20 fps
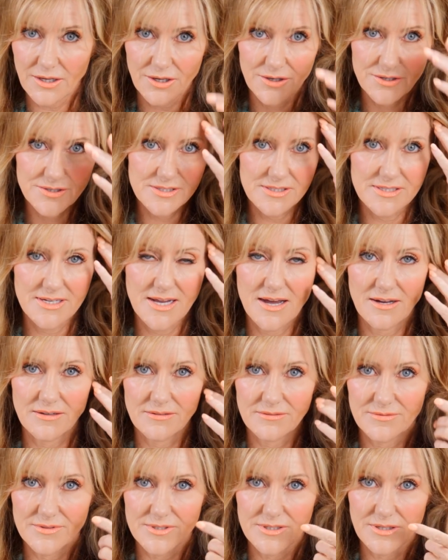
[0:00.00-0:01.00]
goes
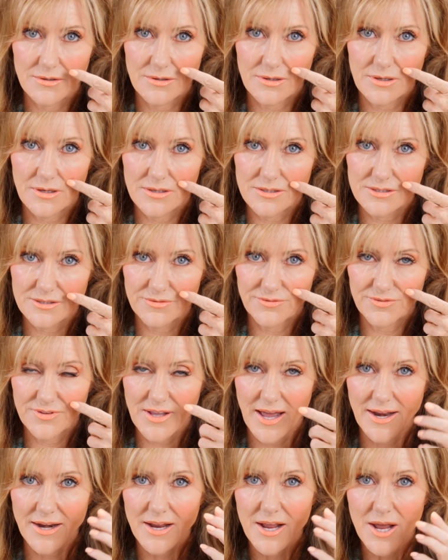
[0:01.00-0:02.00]
down, so it goes
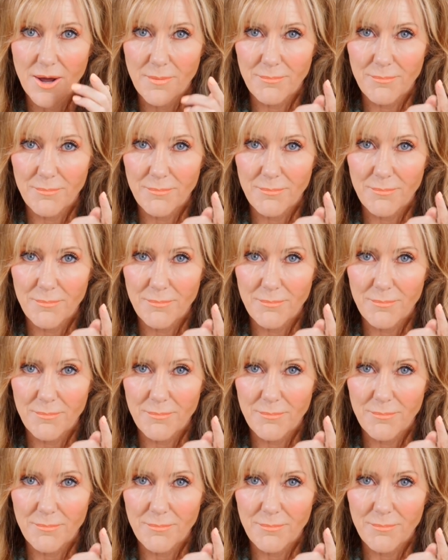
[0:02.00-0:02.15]
flat.